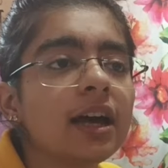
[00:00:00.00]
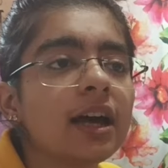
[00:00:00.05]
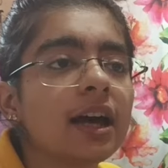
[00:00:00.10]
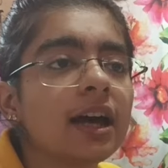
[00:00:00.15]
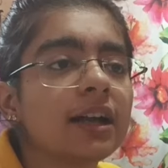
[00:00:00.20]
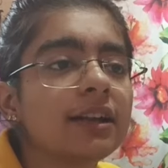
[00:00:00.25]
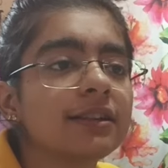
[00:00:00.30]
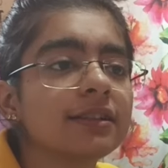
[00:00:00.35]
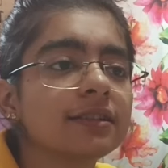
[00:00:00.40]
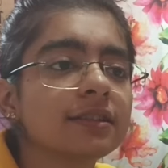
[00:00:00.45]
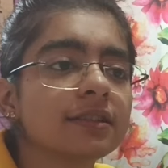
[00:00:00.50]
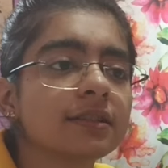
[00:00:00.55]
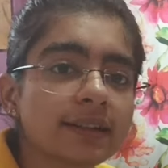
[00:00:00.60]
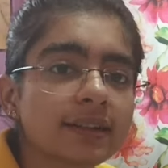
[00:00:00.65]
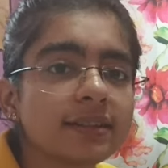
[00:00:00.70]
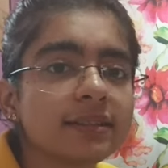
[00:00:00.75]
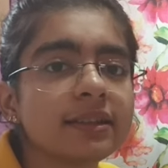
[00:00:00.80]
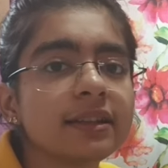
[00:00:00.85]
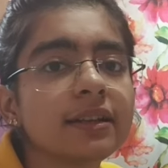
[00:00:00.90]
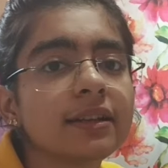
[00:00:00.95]
and
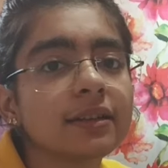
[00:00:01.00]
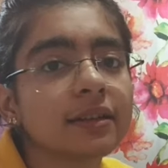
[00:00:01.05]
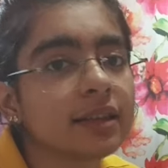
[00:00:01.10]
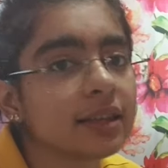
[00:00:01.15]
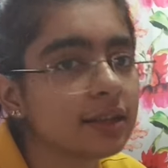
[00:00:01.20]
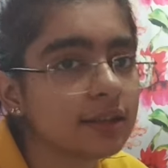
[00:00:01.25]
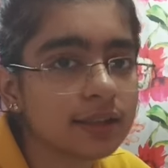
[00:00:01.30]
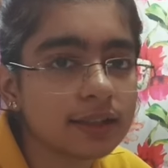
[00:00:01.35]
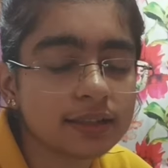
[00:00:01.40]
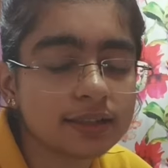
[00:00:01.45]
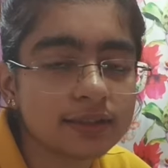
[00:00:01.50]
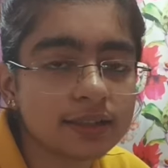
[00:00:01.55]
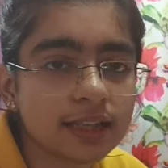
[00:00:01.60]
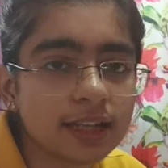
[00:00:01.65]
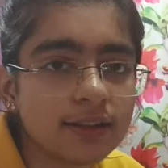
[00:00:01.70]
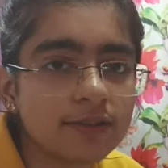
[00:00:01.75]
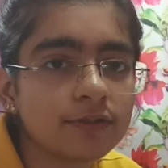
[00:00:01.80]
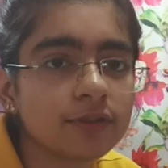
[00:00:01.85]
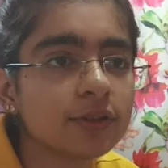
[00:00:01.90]
practice it there itself.